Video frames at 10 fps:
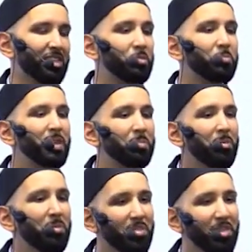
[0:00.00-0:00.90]
Do
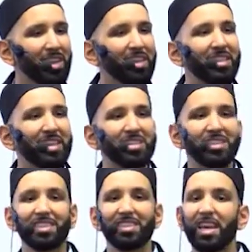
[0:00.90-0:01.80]
people think they
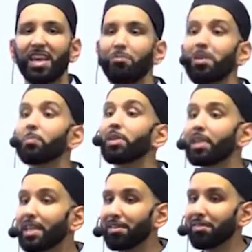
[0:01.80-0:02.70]
just say, we
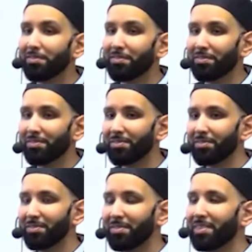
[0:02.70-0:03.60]
believe,
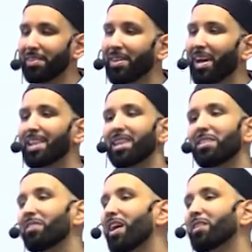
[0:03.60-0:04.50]
and then
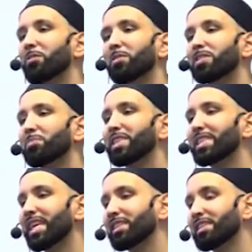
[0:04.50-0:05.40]
they're not going to be
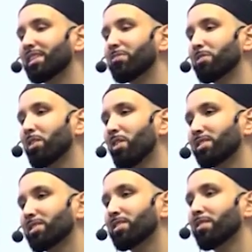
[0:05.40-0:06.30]
tested in
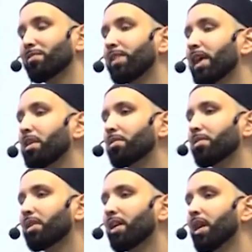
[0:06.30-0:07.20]
regards to their
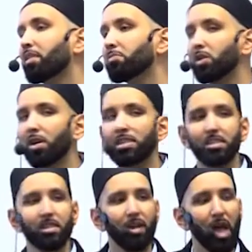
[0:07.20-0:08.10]
faith, in regards
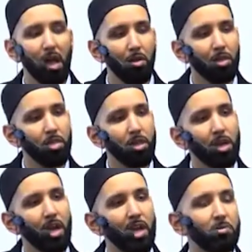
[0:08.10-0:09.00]
to their health,
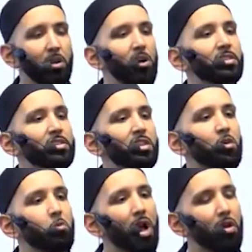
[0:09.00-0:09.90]
in regards to
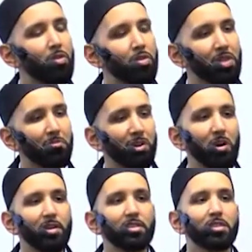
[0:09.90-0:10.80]
their wealth, in
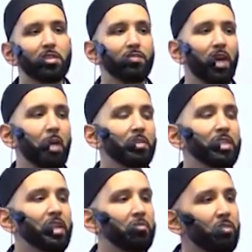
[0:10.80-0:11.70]
regards to their
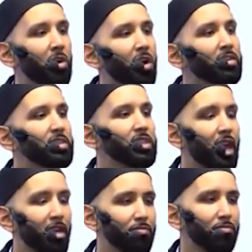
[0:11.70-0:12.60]
families, in regards to
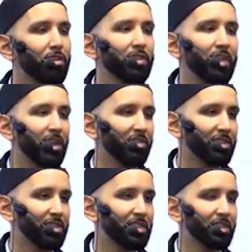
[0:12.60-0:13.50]
everything
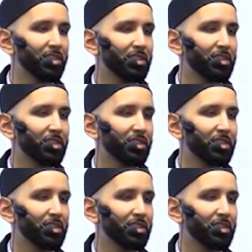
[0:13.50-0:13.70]
else?